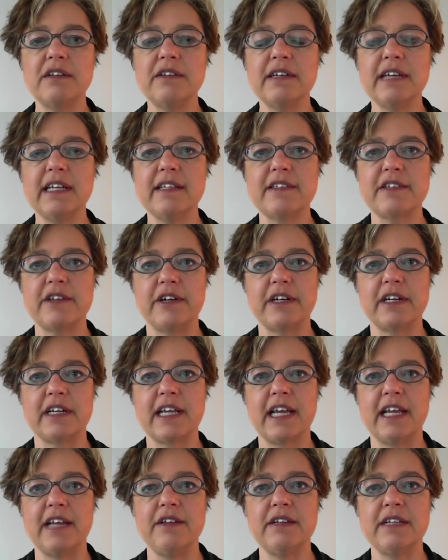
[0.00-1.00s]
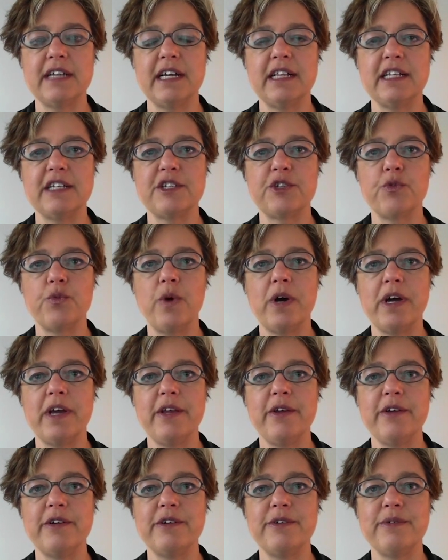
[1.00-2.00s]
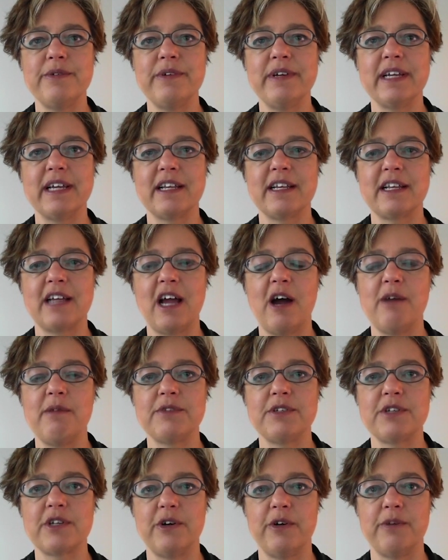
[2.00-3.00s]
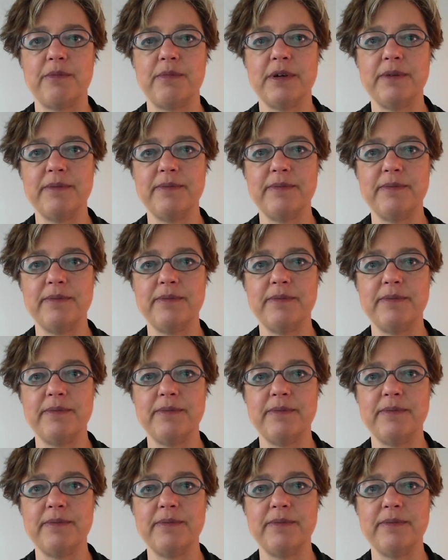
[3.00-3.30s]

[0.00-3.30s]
to get started, can you tell us what you're doing at CommScope?